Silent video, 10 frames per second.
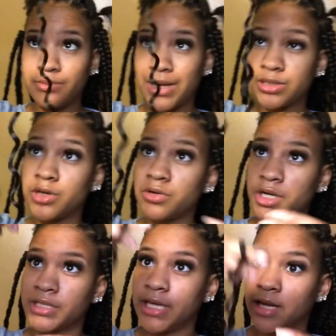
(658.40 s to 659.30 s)
long
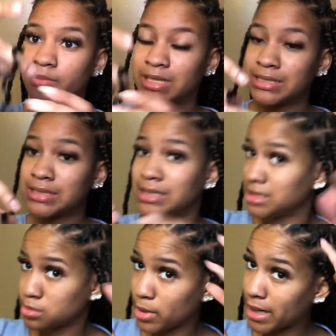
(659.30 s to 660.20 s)
curly hair because in
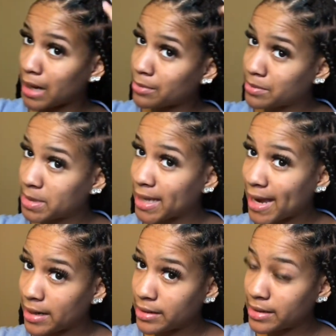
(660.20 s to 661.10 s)
this braid I'm gonna be adding